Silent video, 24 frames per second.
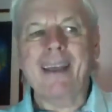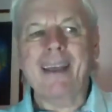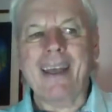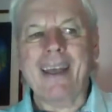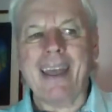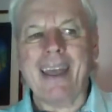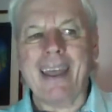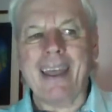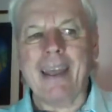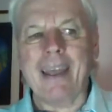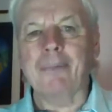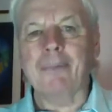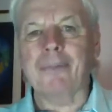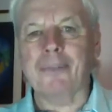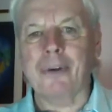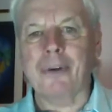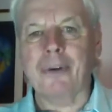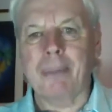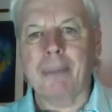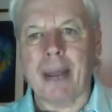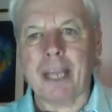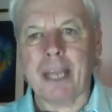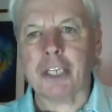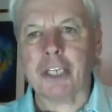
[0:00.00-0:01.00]

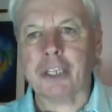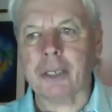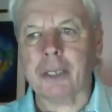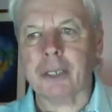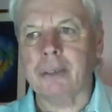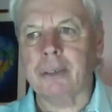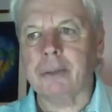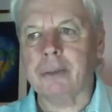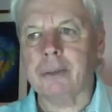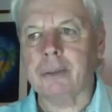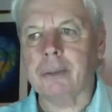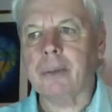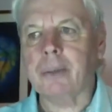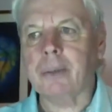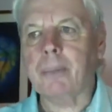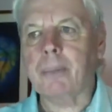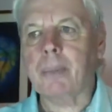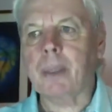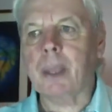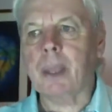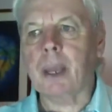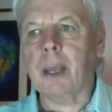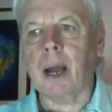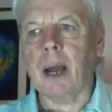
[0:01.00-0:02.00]
information
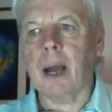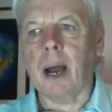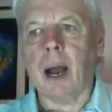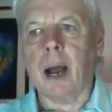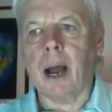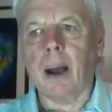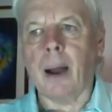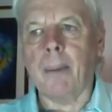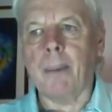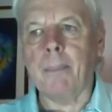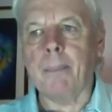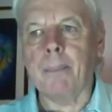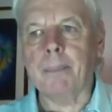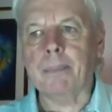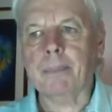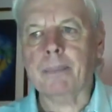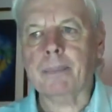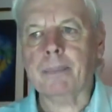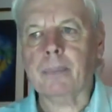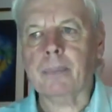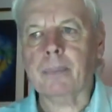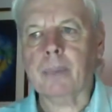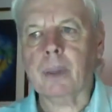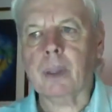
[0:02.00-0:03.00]

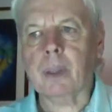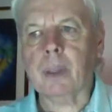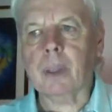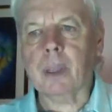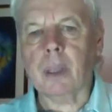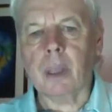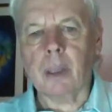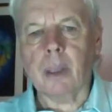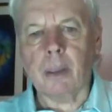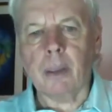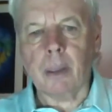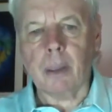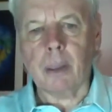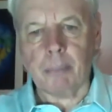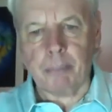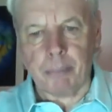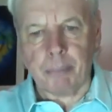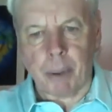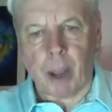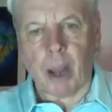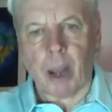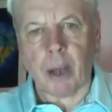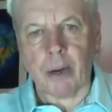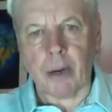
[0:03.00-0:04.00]

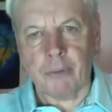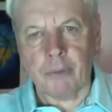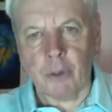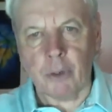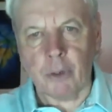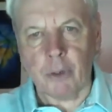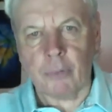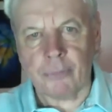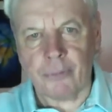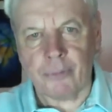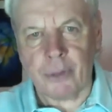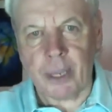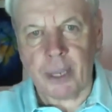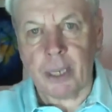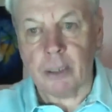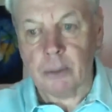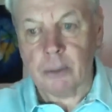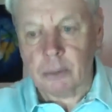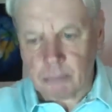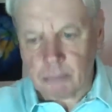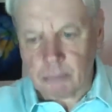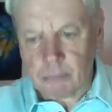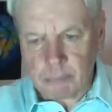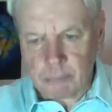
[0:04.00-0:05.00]
part of your
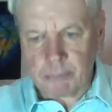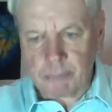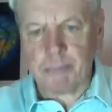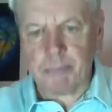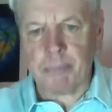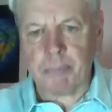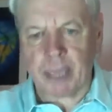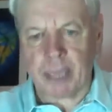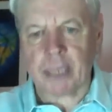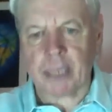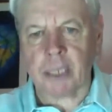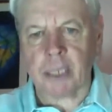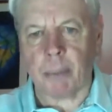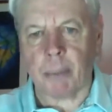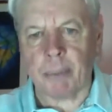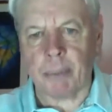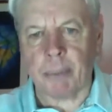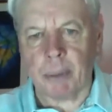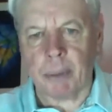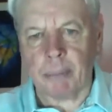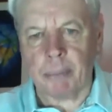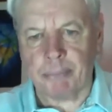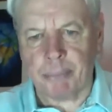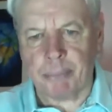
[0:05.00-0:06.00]
field picked up
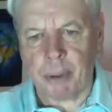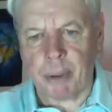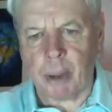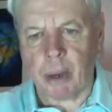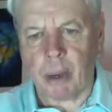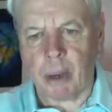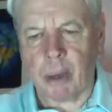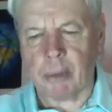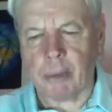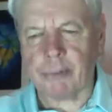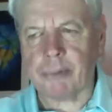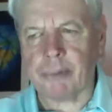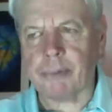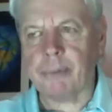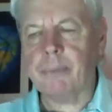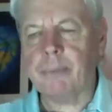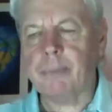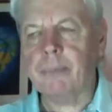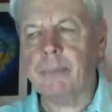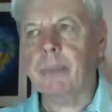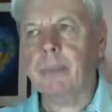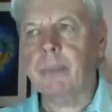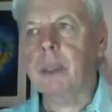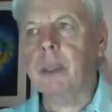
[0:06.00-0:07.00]
at birth
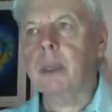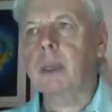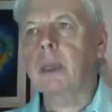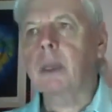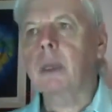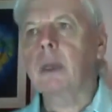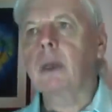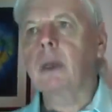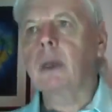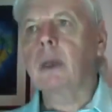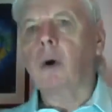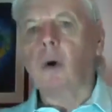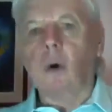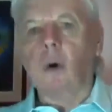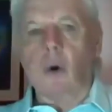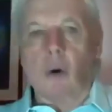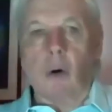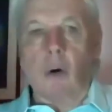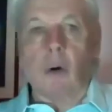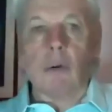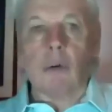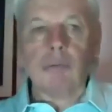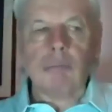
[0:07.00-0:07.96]
or